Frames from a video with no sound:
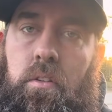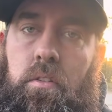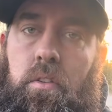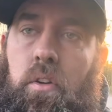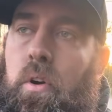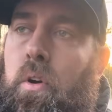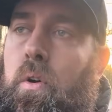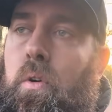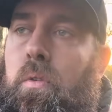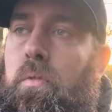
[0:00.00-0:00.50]

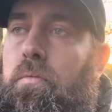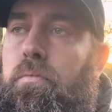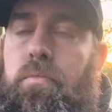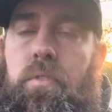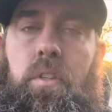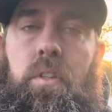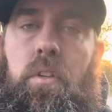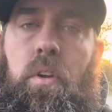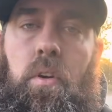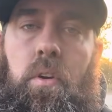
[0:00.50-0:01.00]

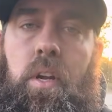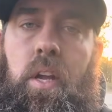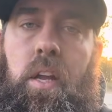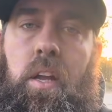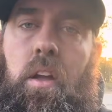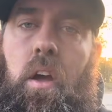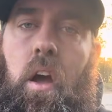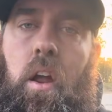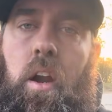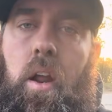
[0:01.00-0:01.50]
Don't get
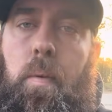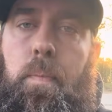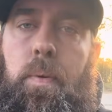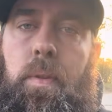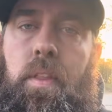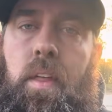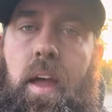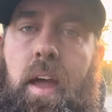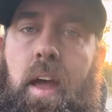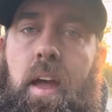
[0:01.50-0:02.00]
caught up
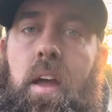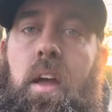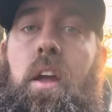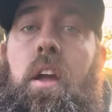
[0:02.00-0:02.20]
in that.